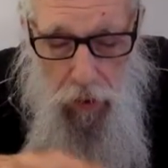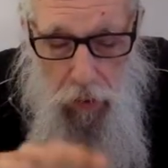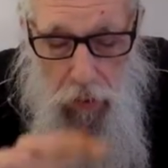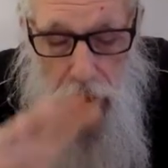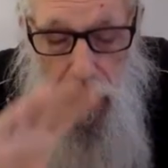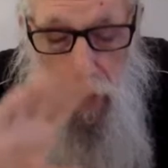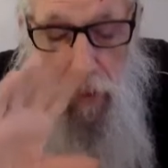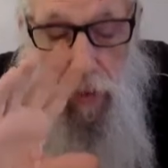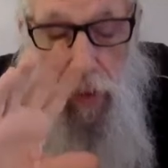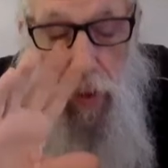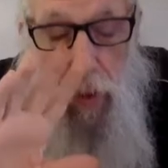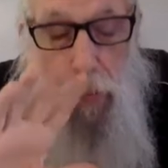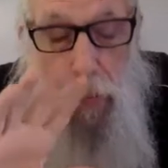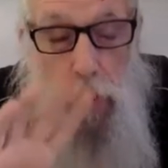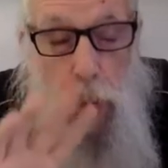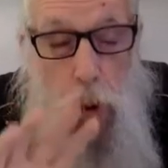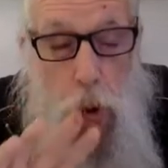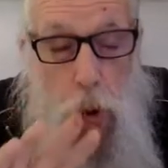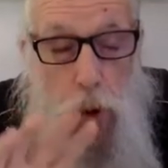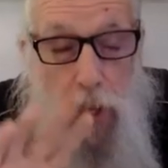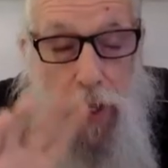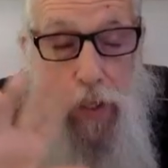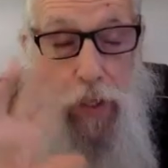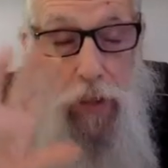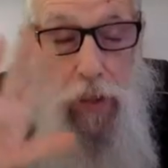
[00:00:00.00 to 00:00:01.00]
From the
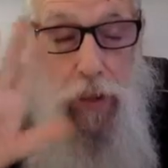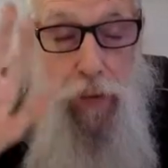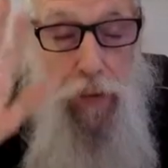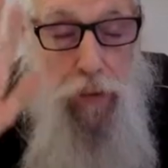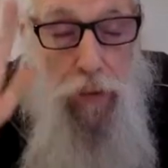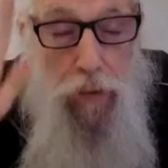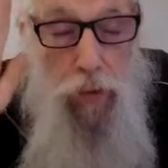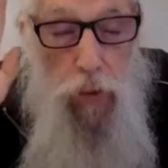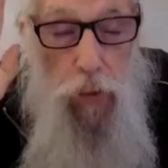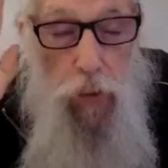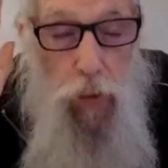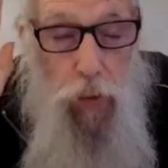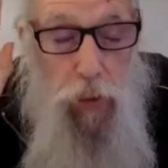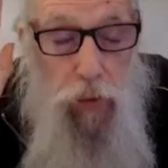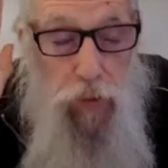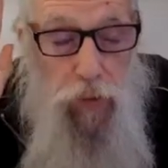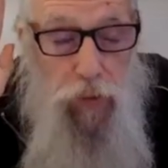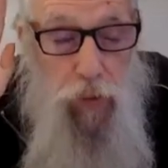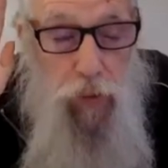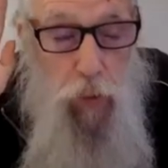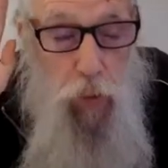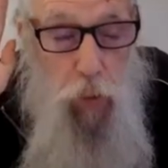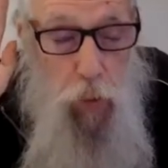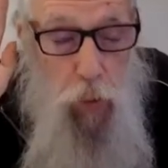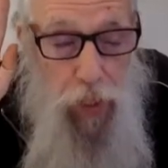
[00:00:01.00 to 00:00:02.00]
point of view of
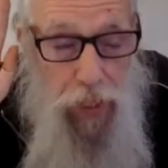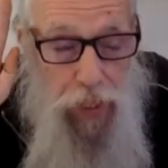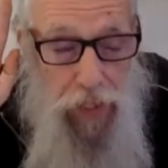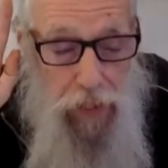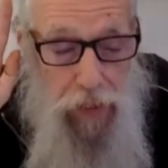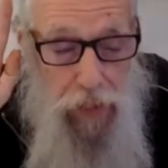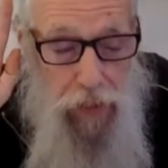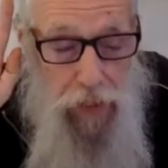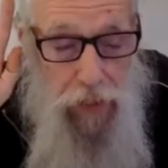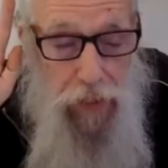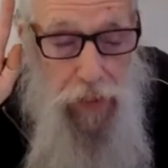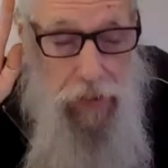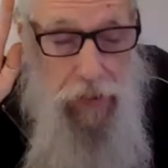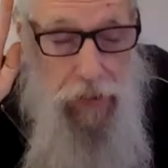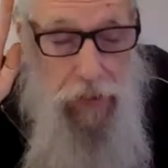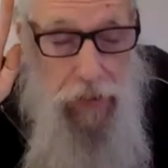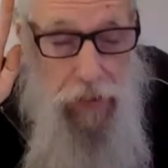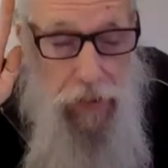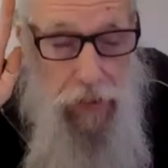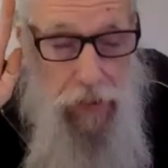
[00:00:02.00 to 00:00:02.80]
the witness.